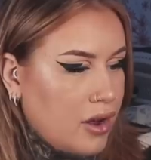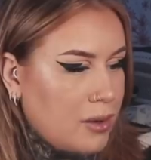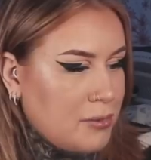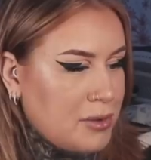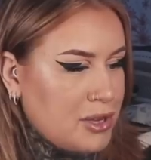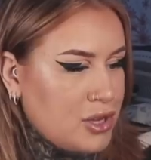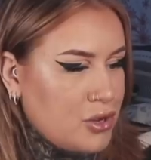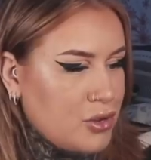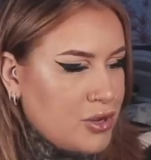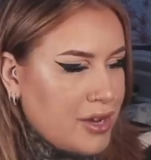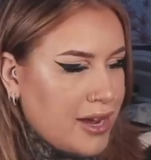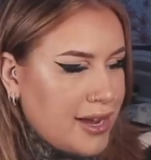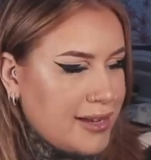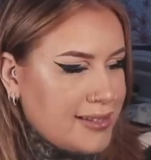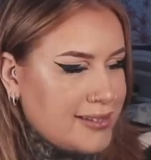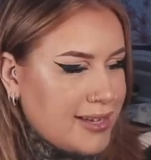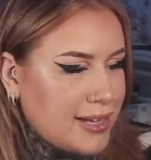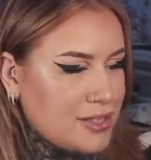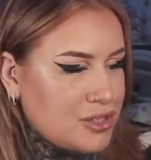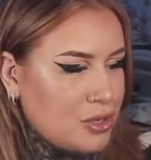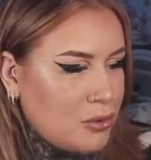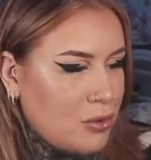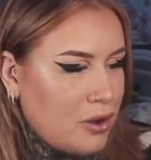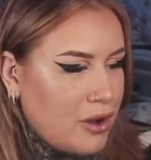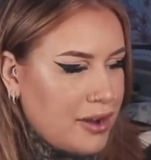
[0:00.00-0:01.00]
I'm a UK
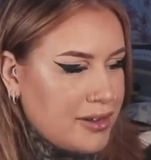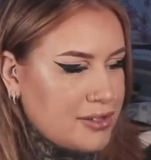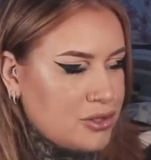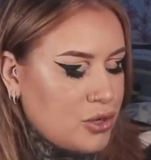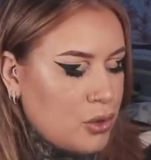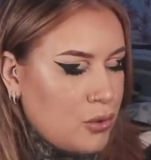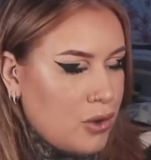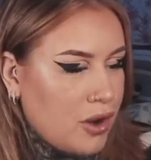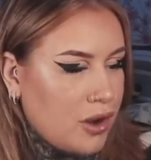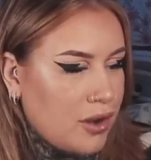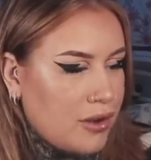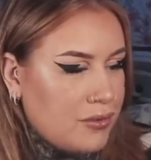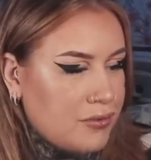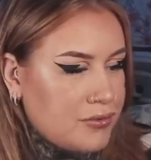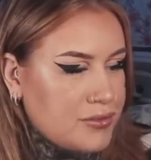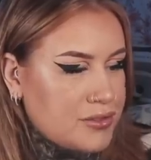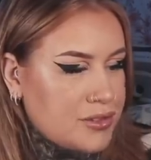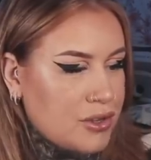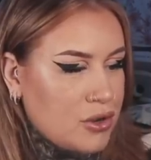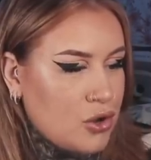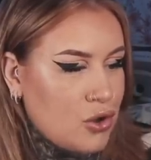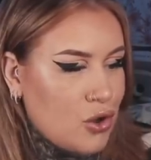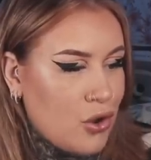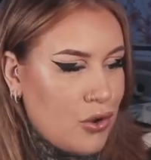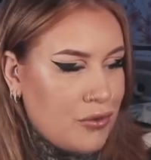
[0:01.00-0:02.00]
tattoo artist who
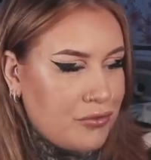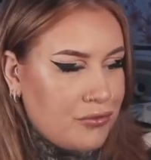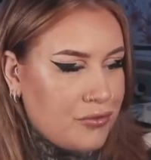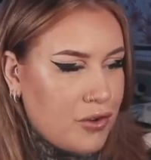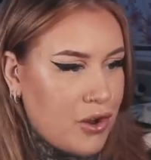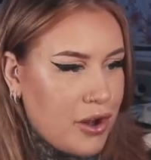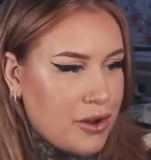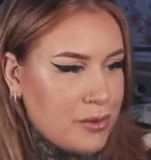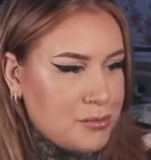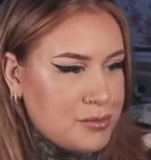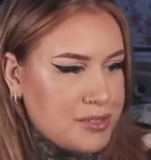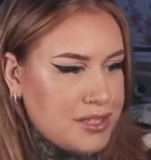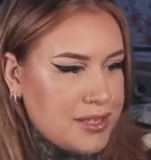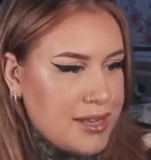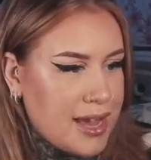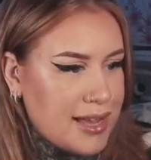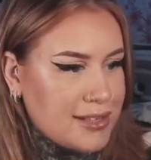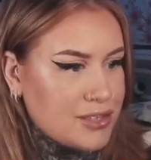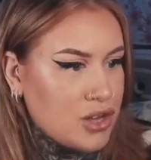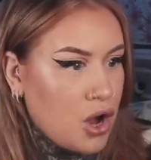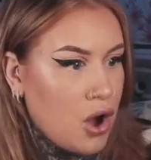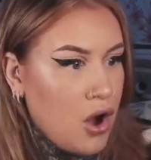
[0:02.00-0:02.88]
loves goth vibes. Yes.